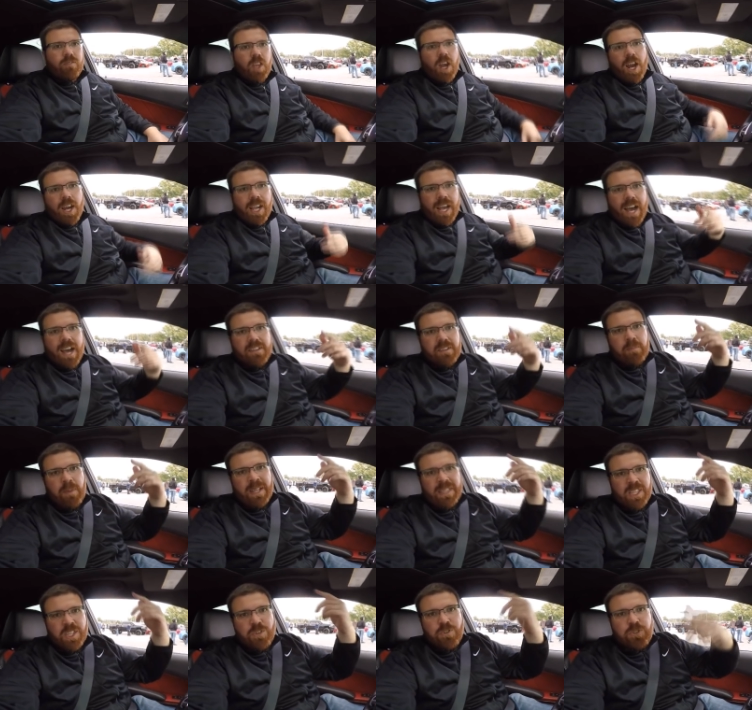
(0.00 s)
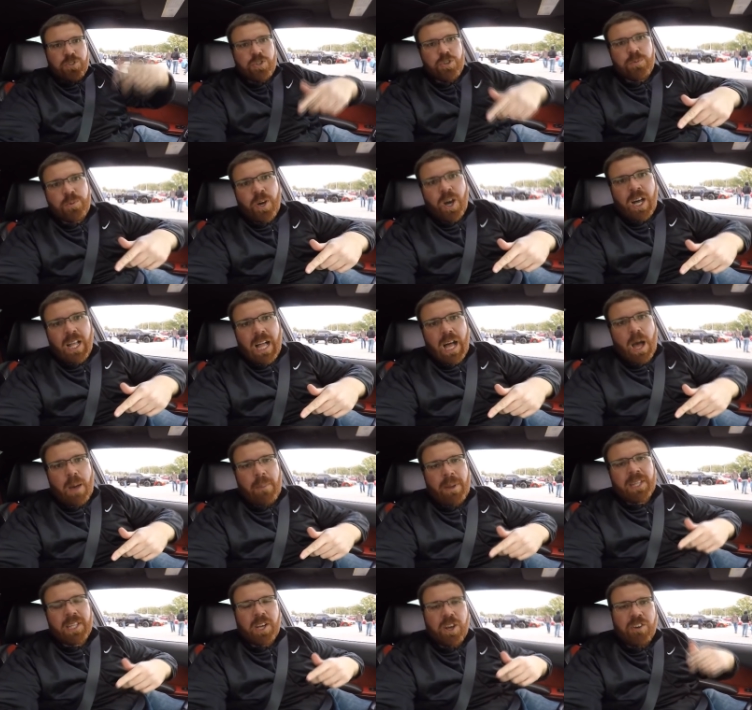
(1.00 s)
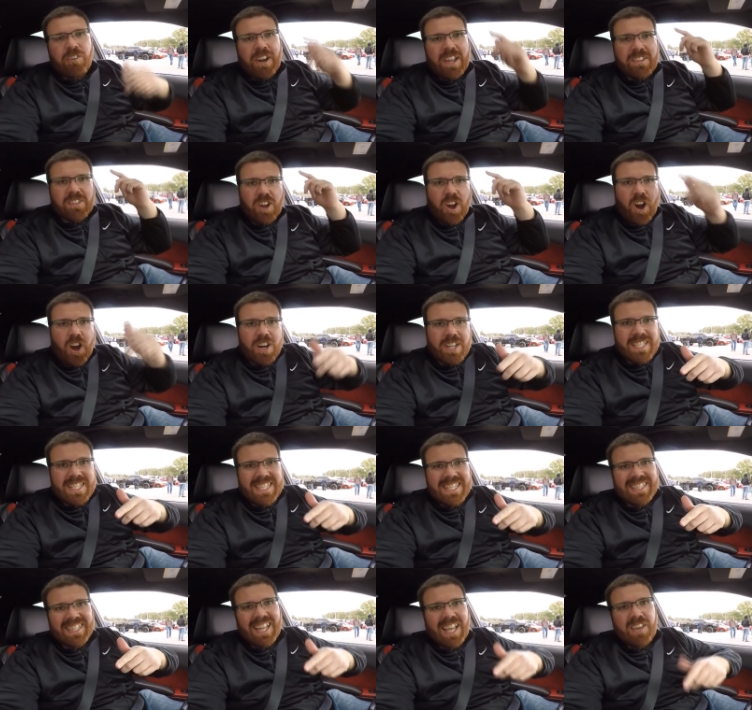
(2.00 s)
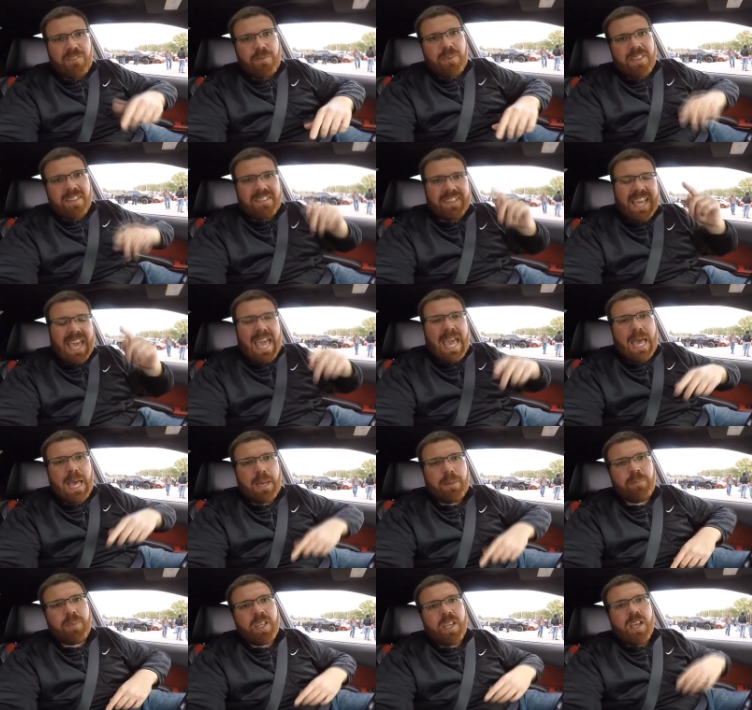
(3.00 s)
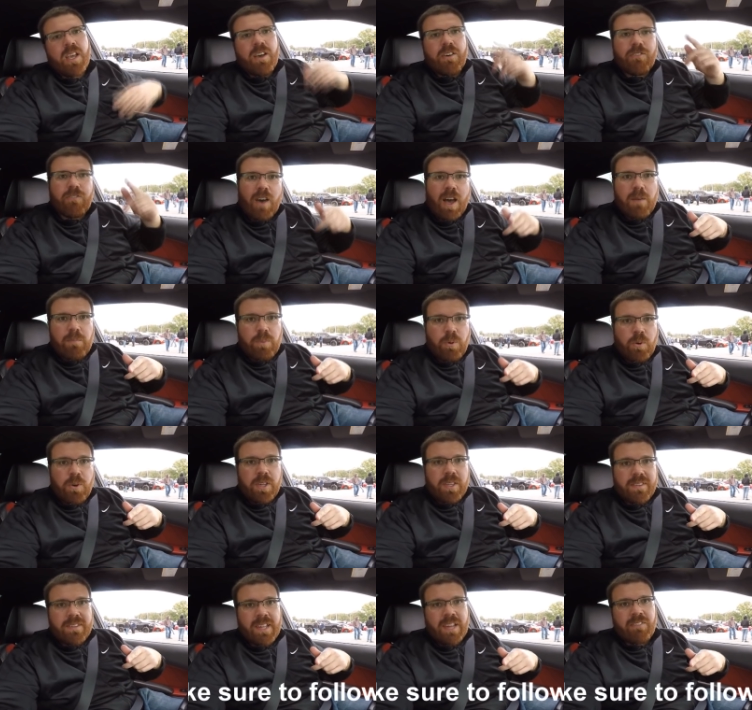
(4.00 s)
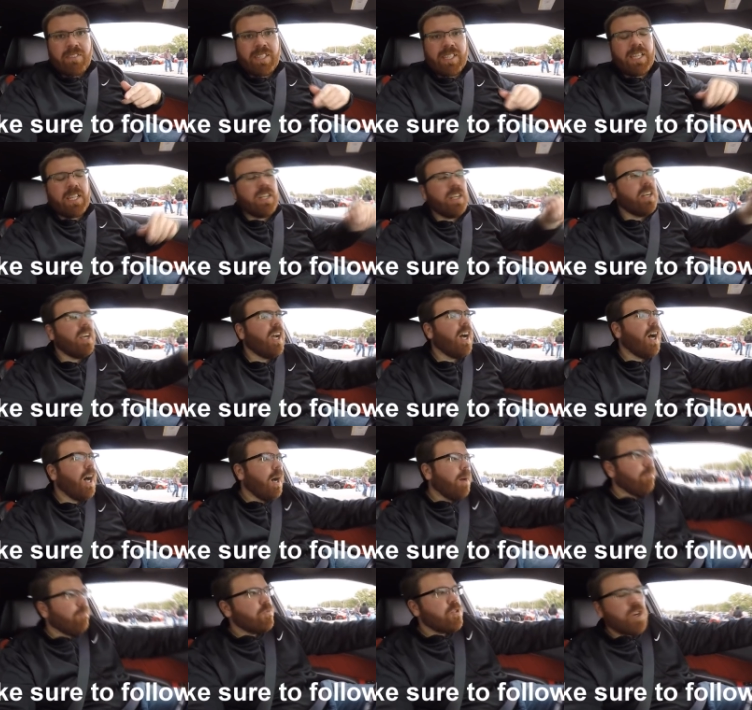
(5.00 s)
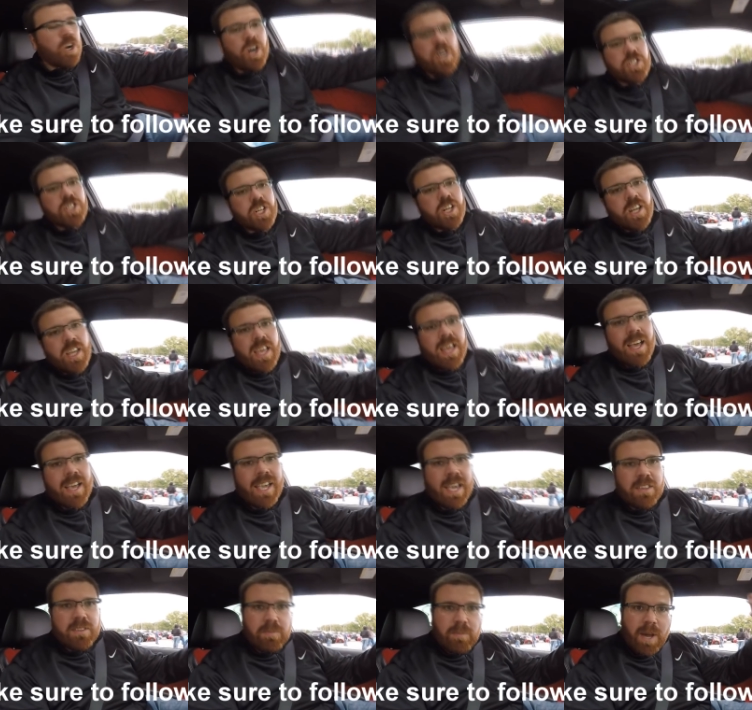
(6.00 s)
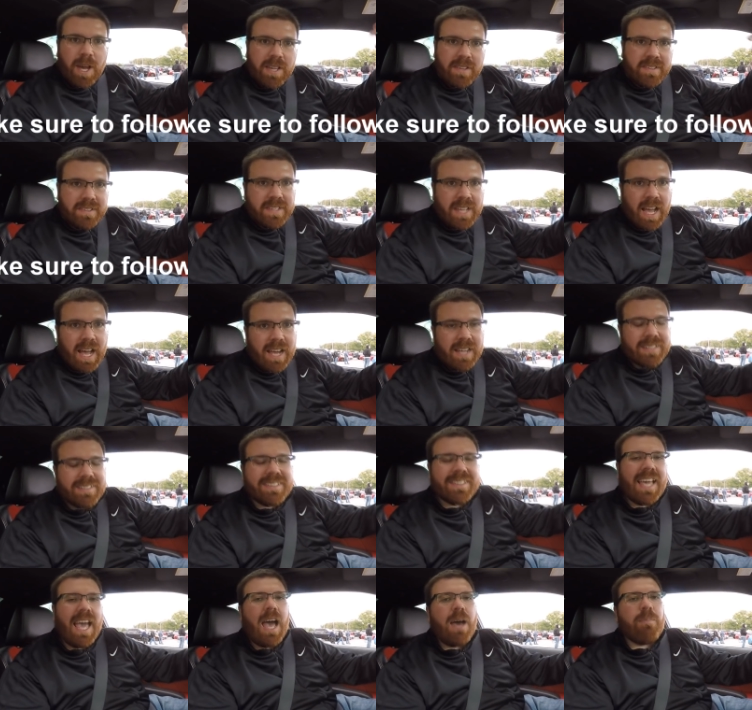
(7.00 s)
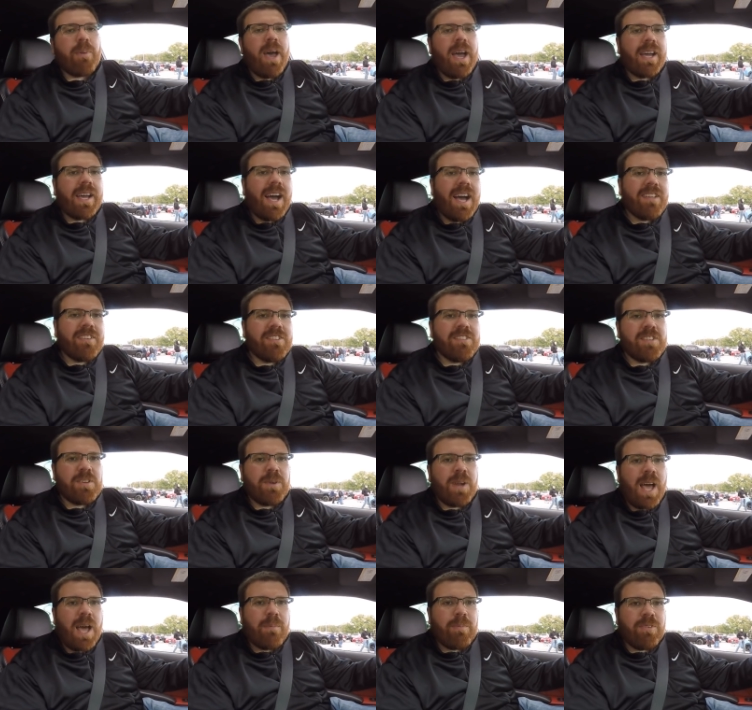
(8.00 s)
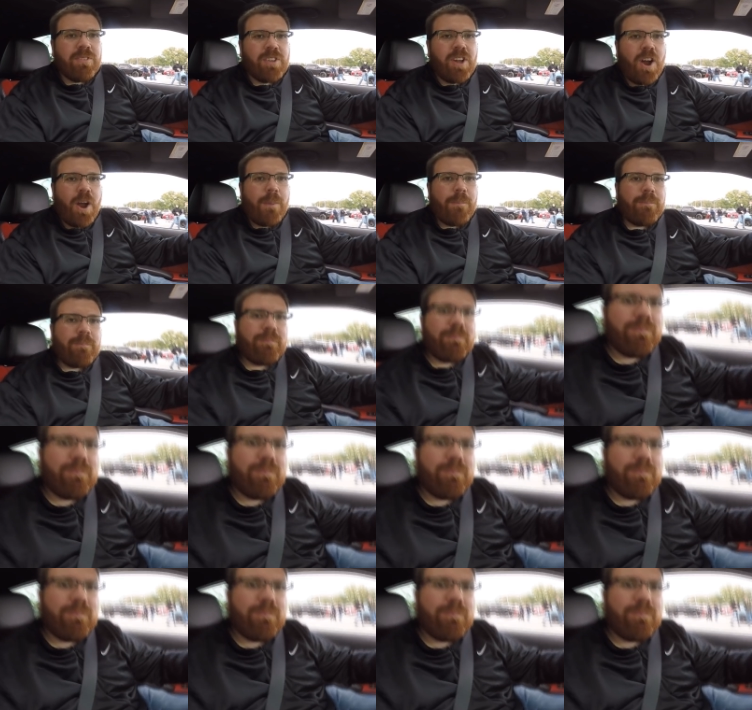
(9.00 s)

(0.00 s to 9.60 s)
Alright guys, I'm at the YouTube call. I'm about to go race RT Life with his canned 5.7 liter Charger against my stock Scat Pack, guys. Let's see what happens. Alright.